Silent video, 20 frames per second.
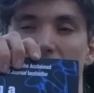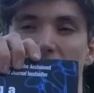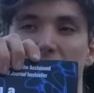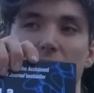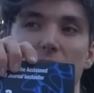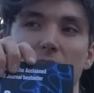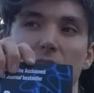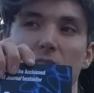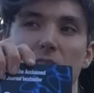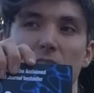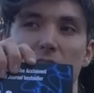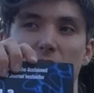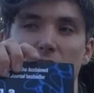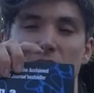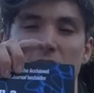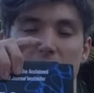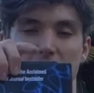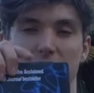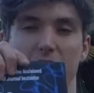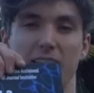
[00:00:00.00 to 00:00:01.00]
Leopard.
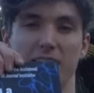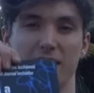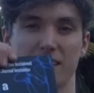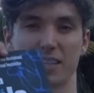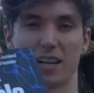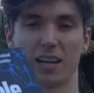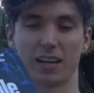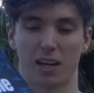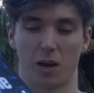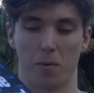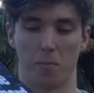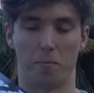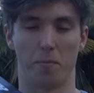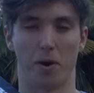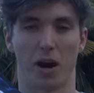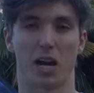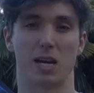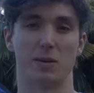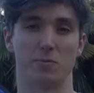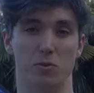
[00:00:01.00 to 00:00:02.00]
This thing is like a
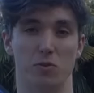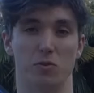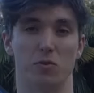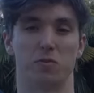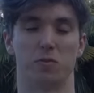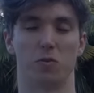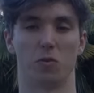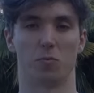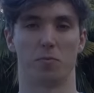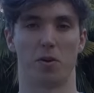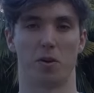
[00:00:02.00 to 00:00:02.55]
Bible for